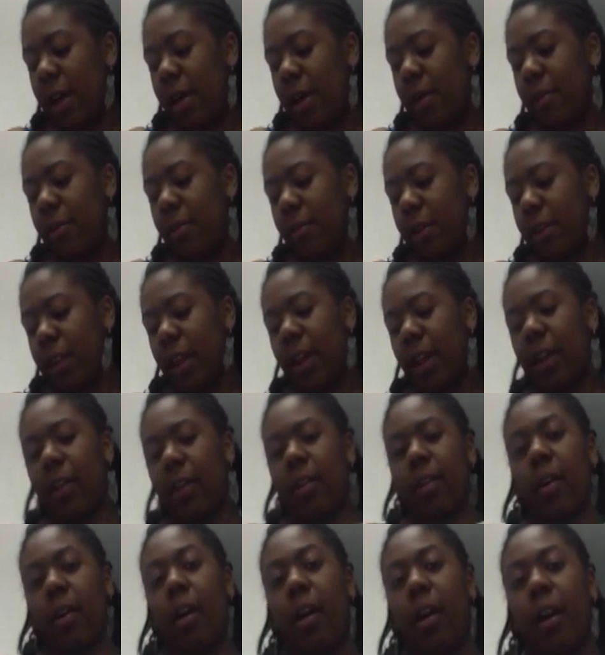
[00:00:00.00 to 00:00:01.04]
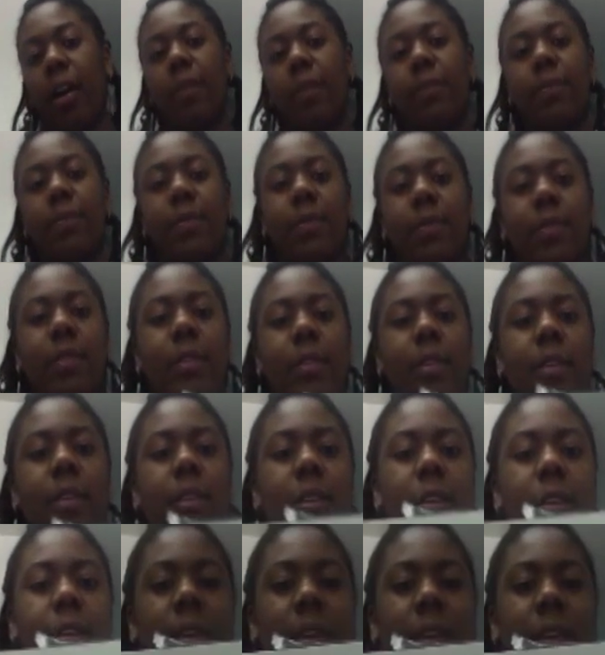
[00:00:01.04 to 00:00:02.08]
what I got.
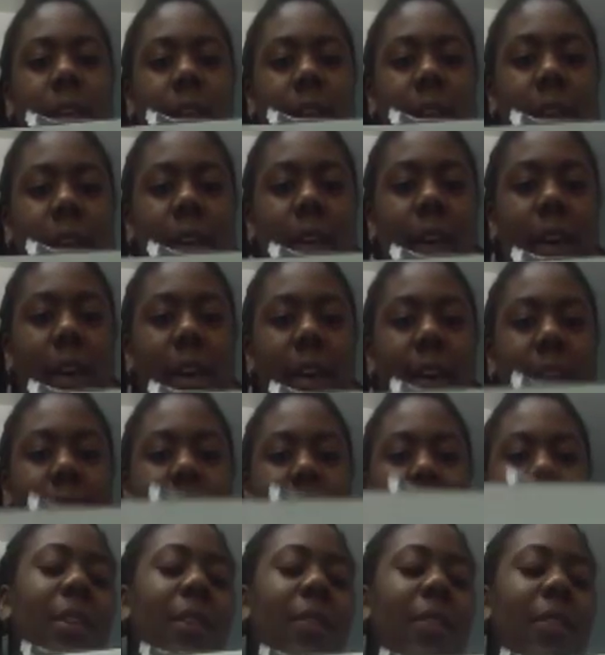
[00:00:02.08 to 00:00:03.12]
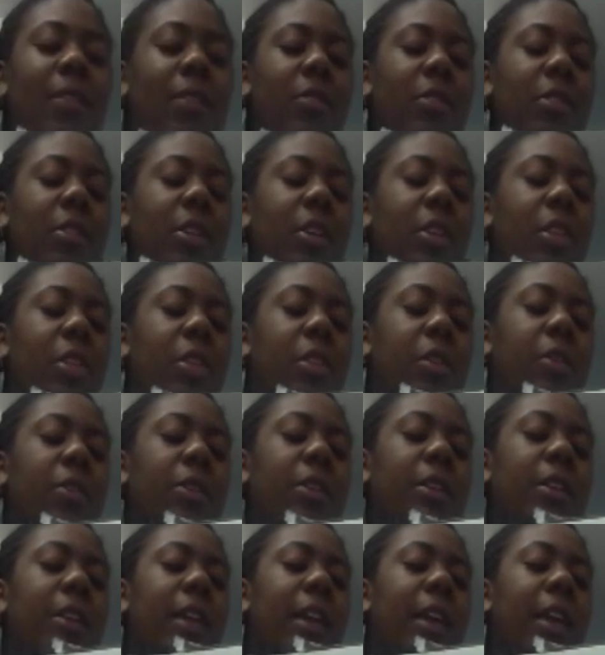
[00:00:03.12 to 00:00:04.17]
It's only a
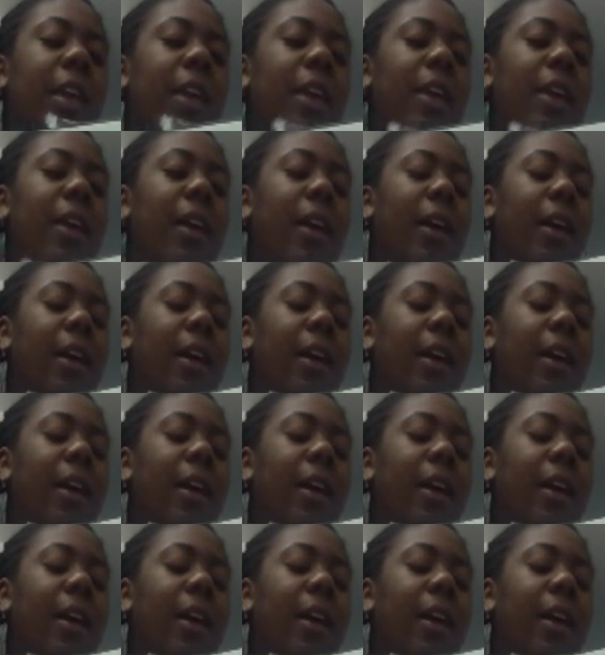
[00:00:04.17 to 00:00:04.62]
30-day,